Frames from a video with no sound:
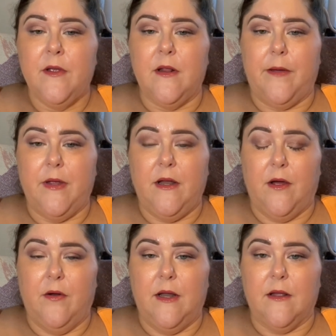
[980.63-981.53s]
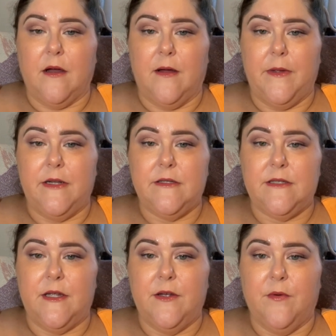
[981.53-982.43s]
Let me know in the
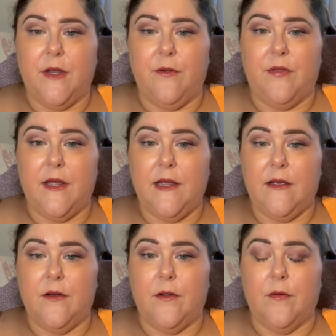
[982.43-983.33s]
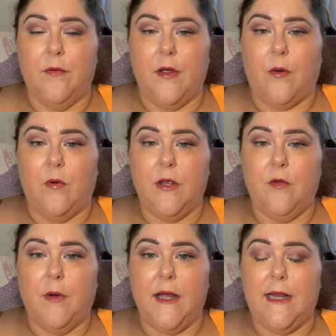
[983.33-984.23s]
comments what you think and what
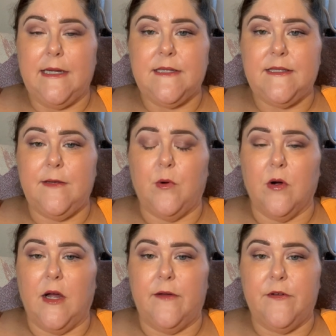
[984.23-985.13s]
you might like to see more of.